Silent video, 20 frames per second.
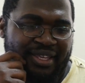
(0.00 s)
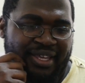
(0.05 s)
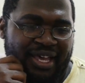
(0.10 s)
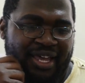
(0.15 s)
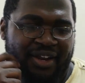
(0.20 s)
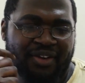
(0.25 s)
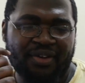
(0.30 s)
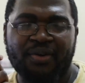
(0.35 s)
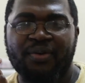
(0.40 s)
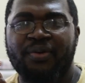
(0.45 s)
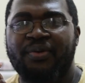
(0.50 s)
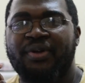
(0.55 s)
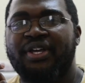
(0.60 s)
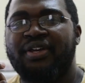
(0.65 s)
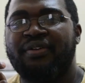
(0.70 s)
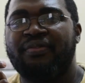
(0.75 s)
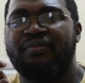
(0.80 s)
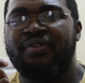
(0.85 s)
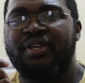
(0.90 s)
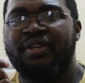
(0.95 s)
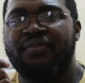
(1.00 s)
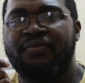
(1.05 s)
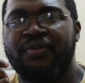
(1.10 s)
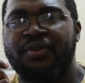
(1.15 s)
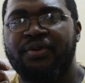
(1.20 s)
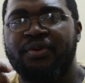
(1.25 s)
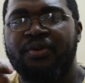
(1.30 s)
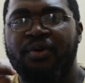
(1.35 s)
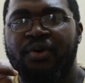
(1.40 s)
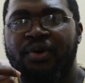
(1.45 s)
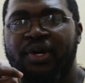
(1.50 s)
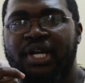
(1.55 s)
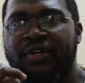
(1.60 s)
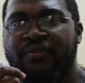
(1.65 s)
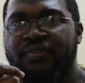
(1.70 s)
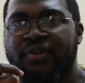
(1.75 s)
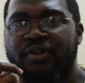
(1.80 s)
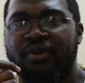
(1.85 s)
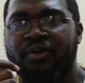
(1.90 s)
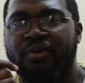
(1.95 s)
I don't know, if you're
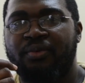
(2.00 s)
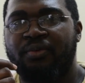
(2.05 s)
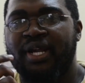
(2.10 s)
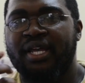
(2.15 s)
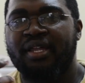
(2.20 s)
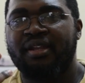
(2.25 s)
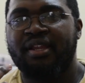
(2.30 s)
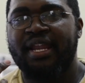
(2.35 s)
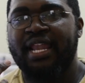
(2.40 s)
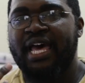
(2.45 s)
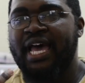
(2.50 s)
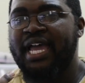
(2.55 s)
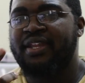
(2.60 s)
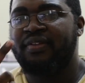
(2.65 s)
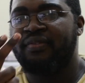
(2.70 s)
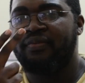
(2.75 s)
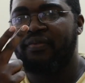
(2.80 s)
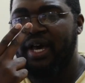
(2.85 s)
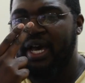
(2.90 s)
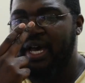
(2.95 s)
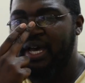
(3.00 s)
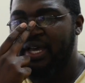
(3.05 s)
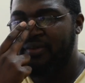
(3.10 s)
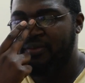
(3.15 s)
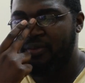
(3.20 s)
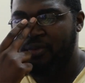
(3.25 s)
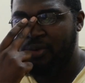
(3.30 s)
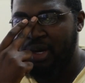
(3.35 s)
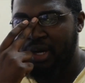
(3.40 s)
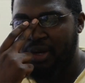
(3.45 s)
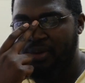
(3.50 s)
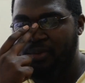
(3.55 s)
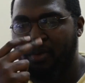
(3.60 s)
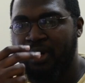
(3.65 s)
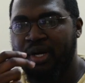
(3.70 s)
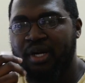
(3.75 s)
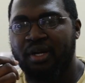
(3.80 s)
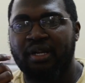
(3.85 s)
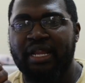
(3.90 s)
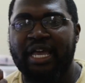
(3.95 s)
a regular 9 to 5
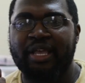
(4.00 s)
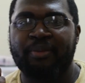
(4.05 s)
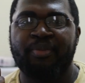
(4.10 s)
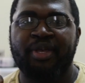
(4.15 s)
worker like